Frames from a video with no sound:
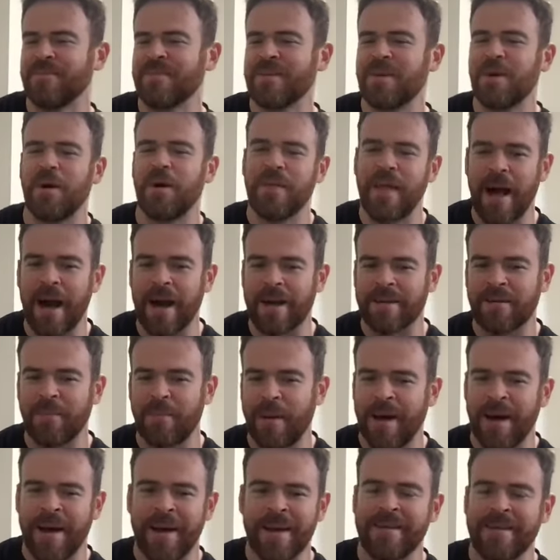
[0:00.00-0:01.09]
called the
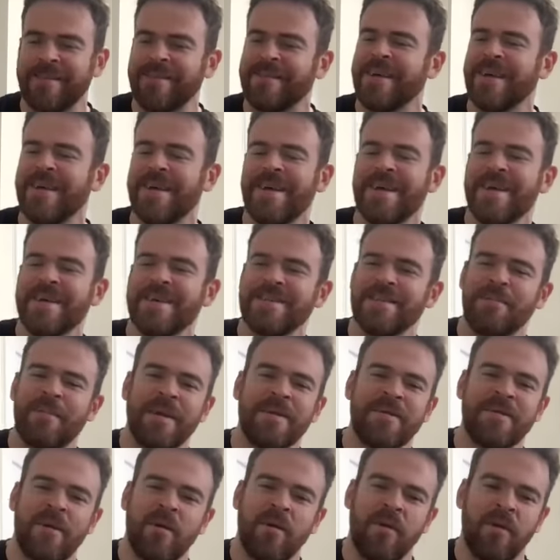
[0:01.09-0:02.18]
Octopod, and so my
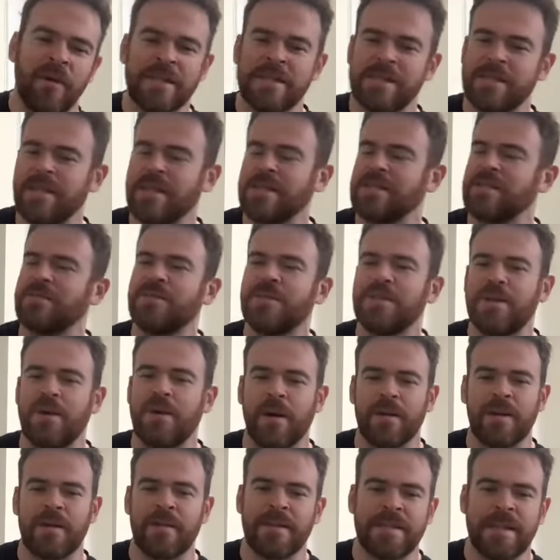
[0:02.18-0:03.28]
daughter always says she
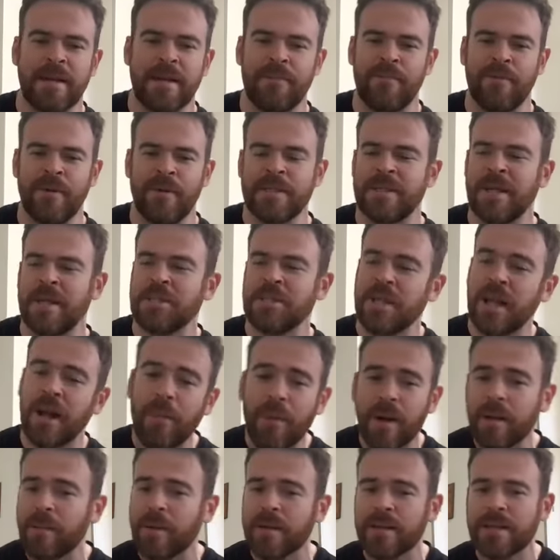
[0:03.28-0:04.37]
called it the submarine station. I
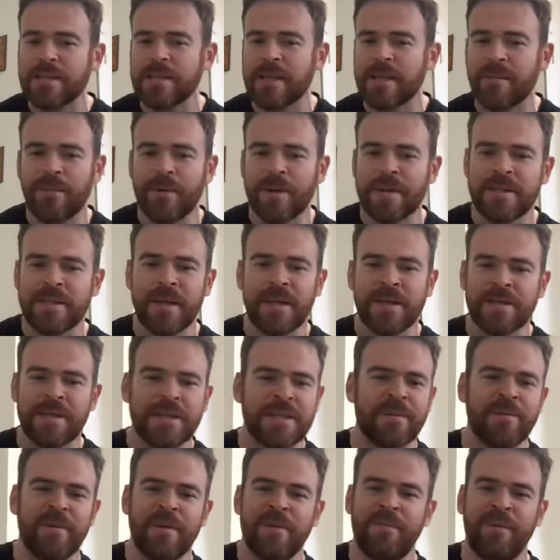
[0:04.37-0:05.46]
want to build a submarine station,
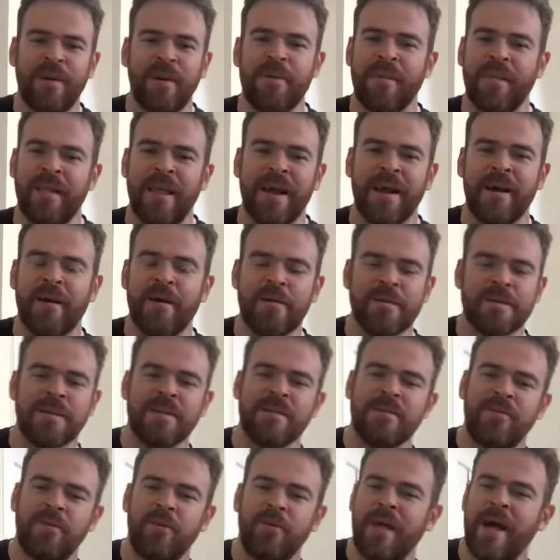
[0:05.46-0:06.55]
so we'd play with Legos and
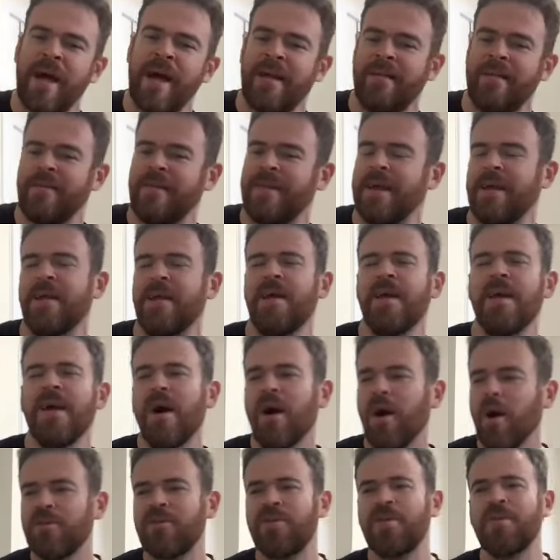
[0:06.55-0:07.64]
do that. And the
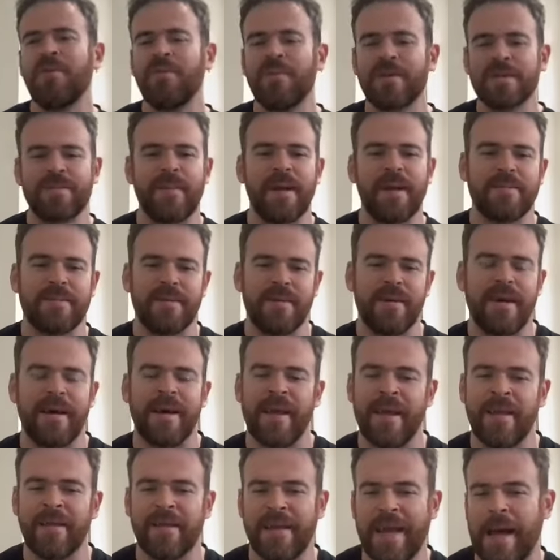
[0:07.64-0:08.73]
whole tune was meant to
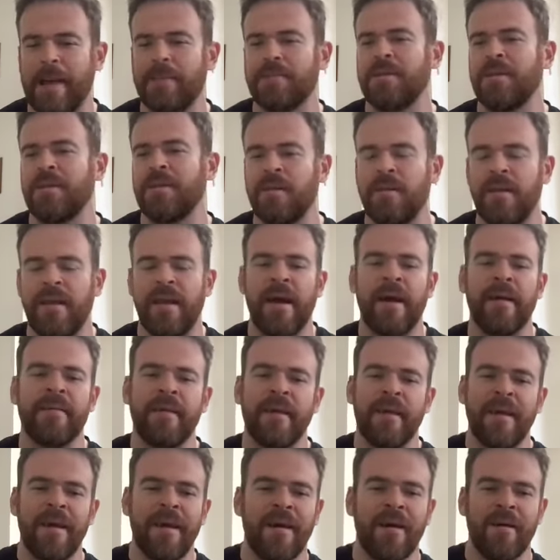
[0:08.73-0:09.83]
encapsulate the
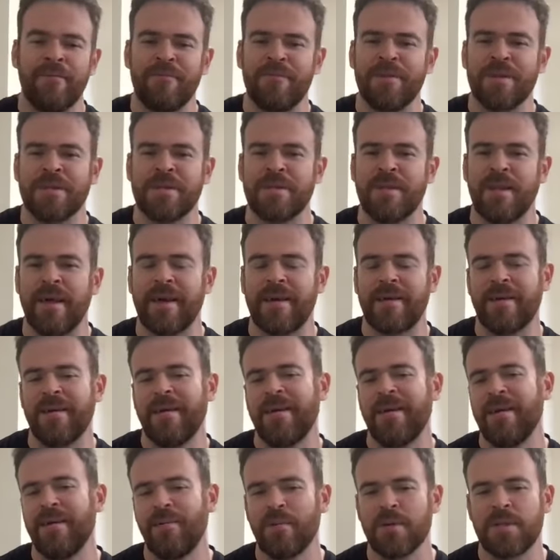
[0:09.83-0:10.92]
idea of just like
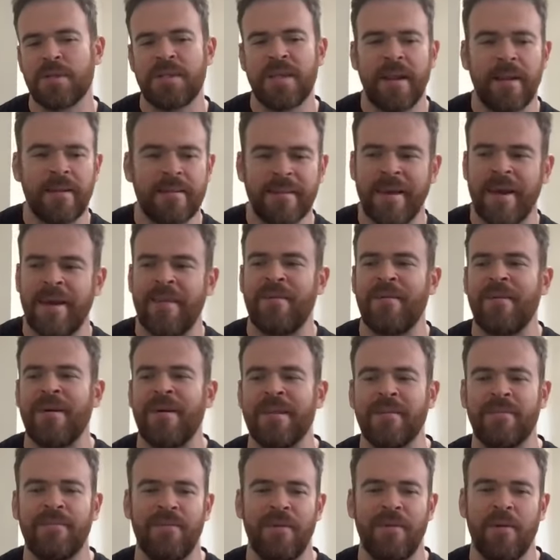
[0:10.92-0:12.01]
we're sitting together on
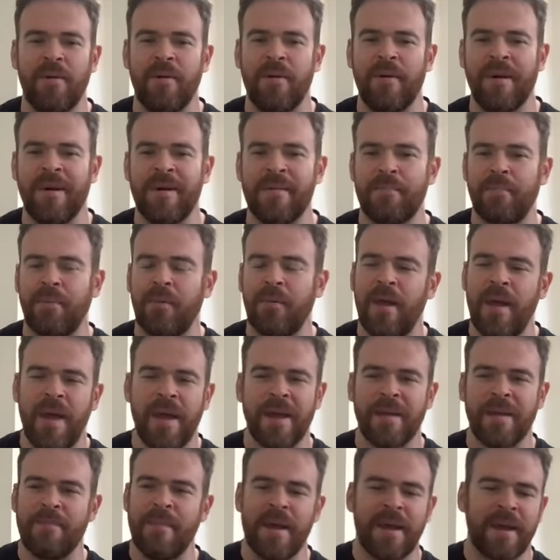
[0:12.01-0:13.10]
the floor and playing
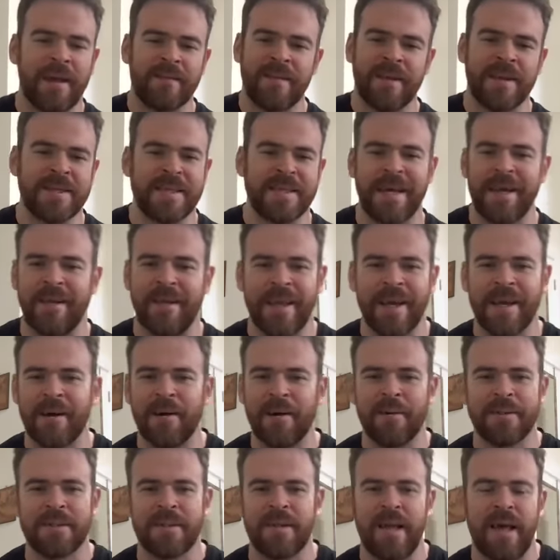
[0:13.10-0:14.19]
and making things out of
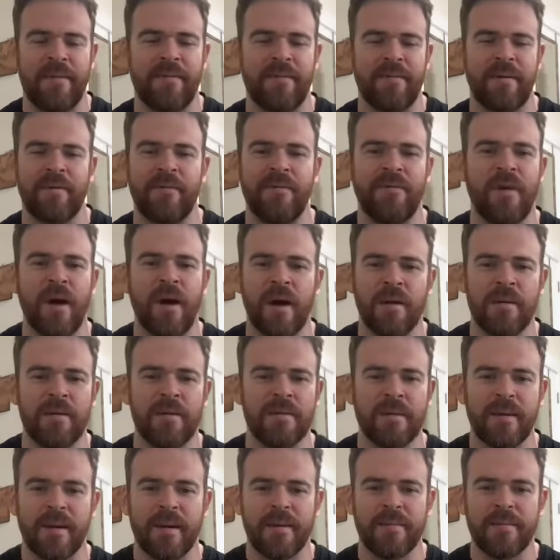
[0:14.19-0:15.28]
Legos and having fun
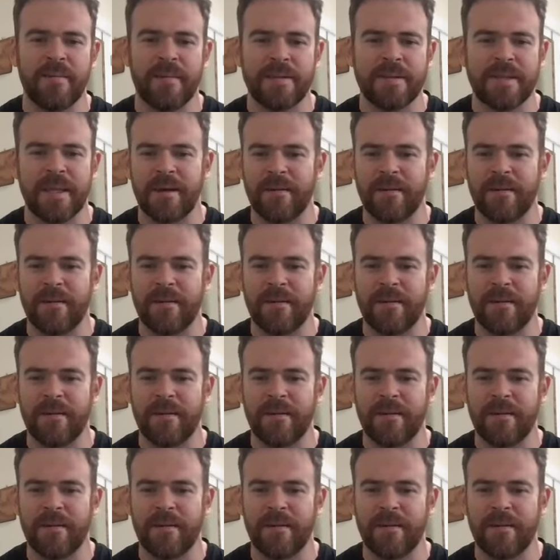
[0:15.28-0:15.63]
and just like